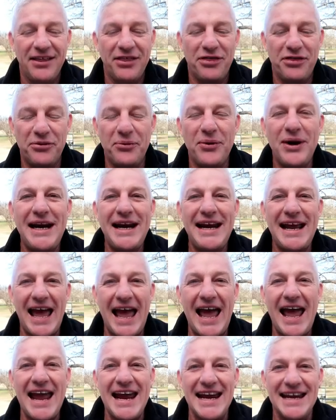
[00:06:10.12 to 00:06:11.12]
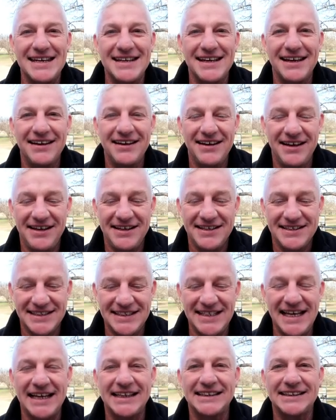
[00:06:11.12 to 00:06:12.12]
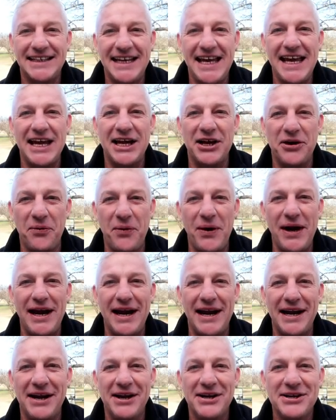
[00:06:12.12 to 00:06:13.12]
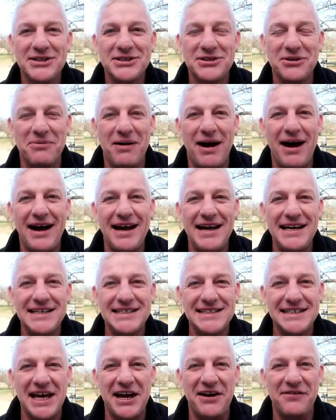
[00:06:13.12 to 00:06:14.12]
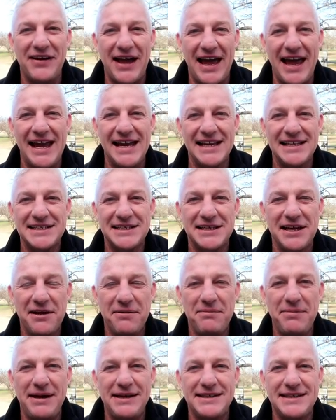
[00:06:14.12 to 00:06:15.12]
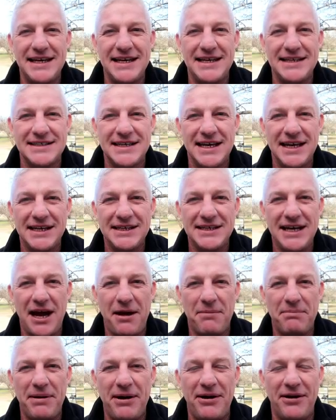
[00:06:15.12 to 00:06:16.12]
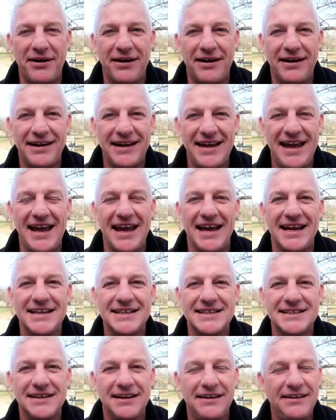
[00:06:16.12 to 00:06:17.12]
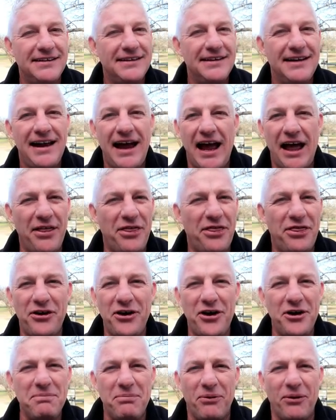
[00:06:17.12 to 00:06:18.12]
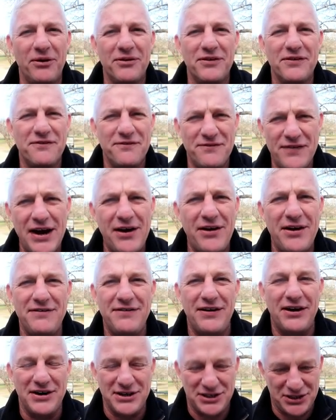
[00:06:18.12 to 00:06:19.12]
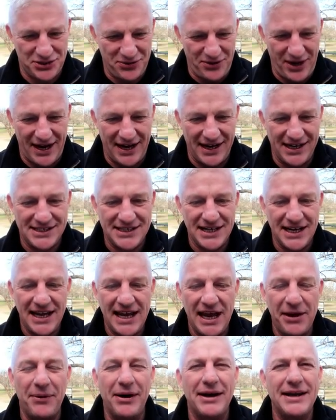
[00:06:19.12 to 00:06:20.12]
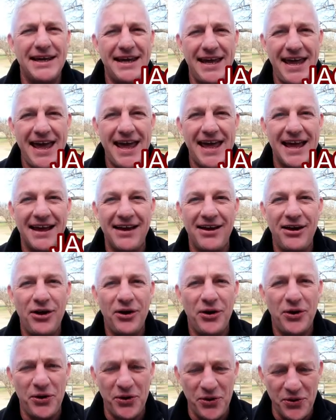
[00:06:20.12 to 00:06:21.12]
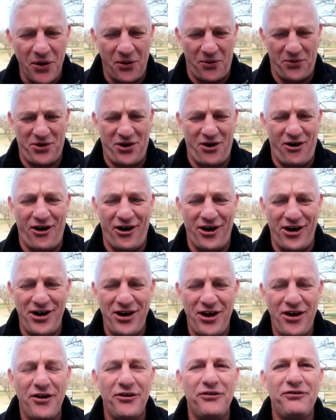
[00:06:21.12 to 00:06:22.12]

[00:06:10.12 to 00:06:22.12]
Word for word: Three, eight, six, king, queen. So my set of eights beats his top pair of kings. And the third board was very, very strange. It went king, uno card,